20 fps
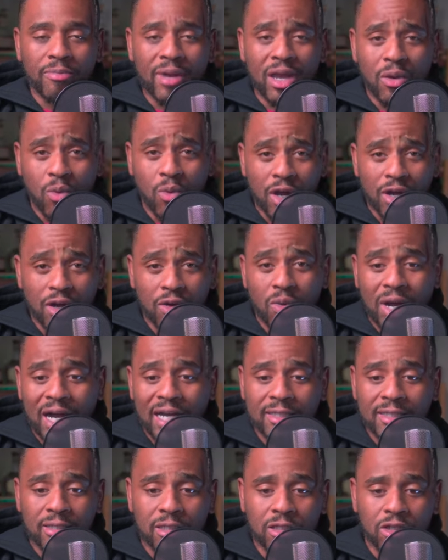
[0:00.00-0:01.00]
may wonder why
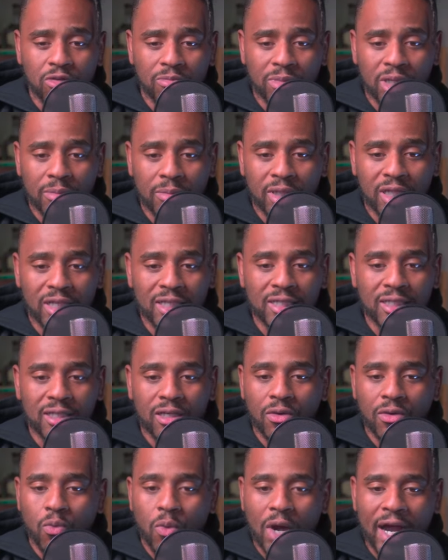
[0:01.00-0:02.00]
is this so
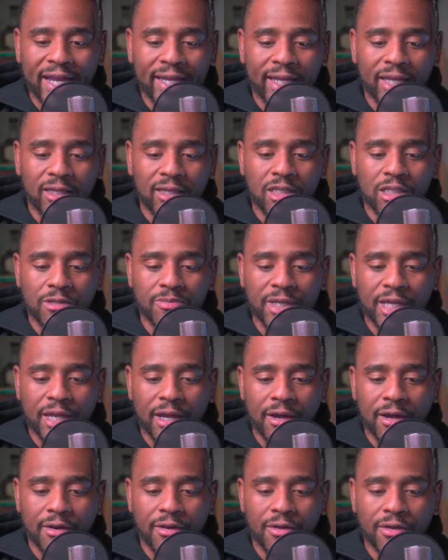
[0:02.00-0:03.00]
minimalistic? Why can't this be
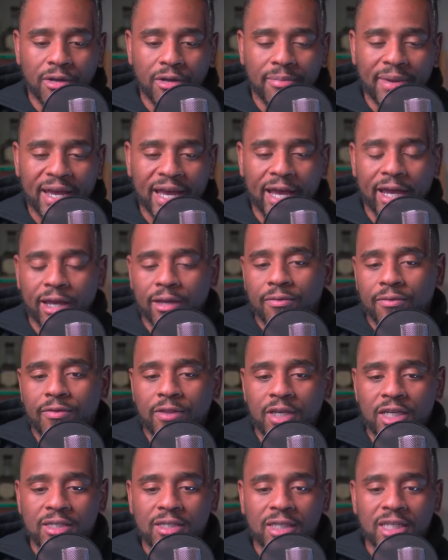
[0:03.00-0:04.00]
carried on your back?
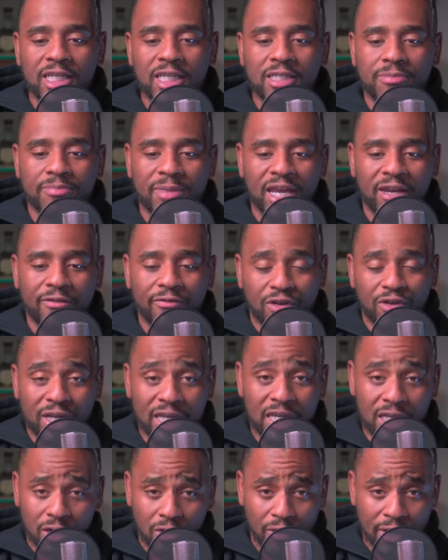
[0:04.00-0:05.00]
This is made for
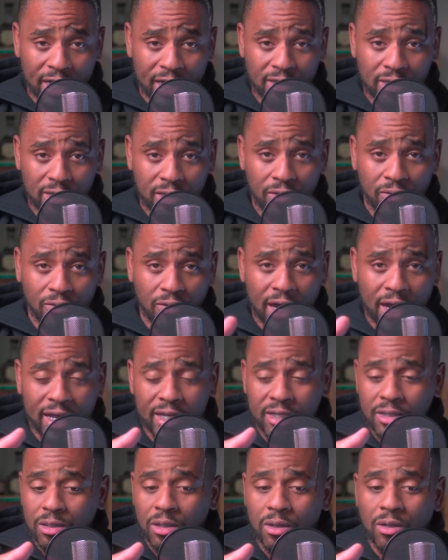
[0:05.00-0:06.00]
egress,
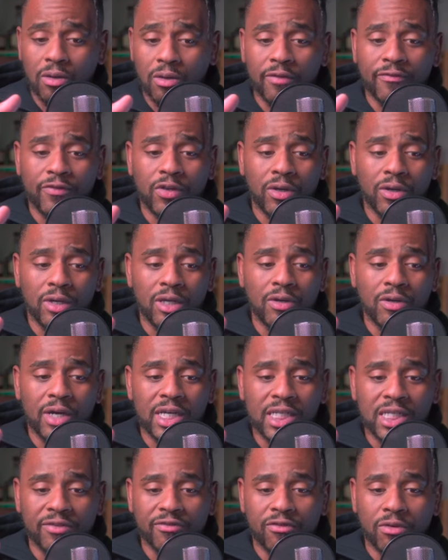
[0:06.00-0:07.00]
right? So if you're
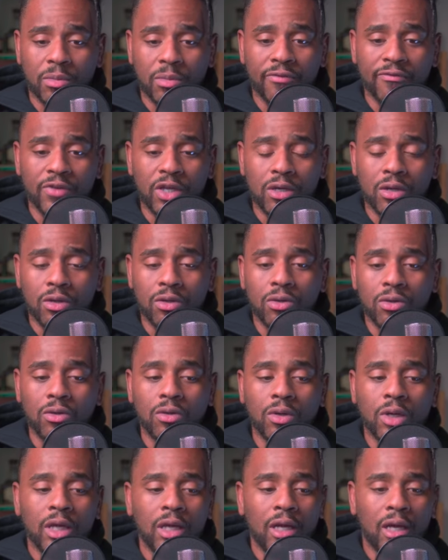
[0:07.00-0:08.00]
egressing from a vehicle,
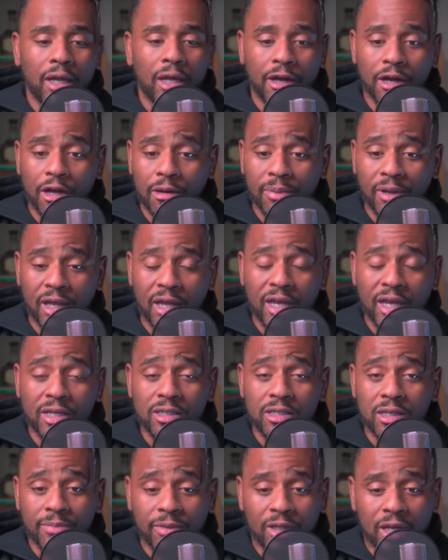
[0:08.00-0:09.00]
an airplane,
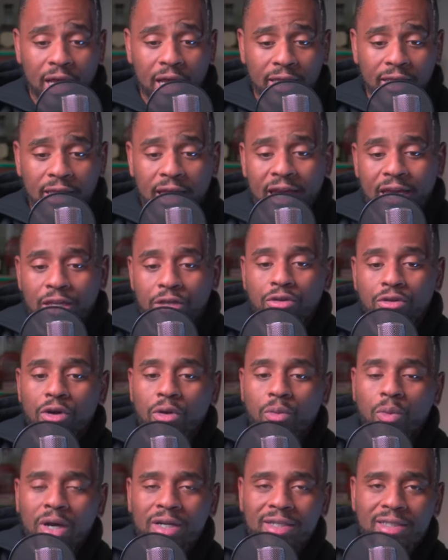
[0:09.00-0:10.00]
something like that, you
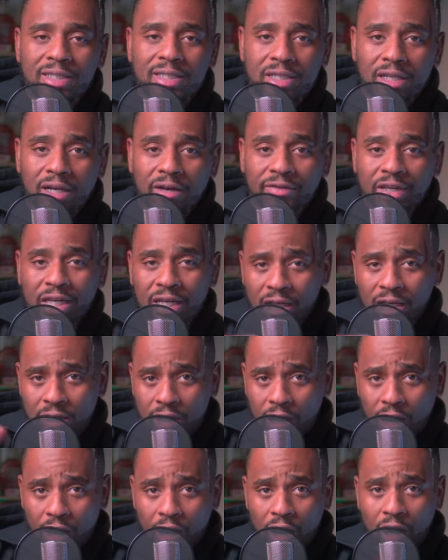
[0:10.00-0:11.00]
don't want stuff getting
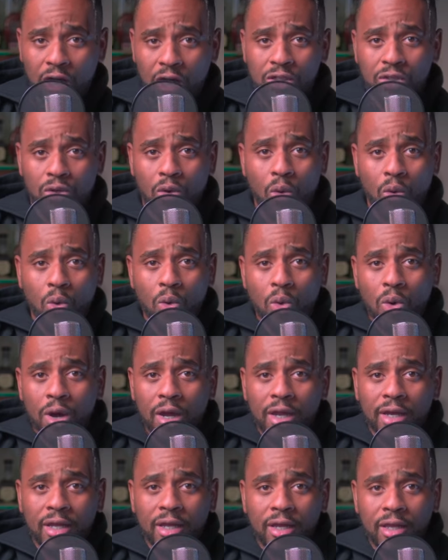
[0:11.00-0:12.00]
caught
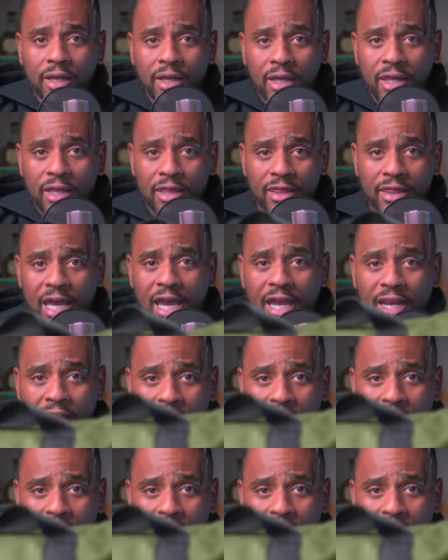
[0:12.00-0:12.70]
on that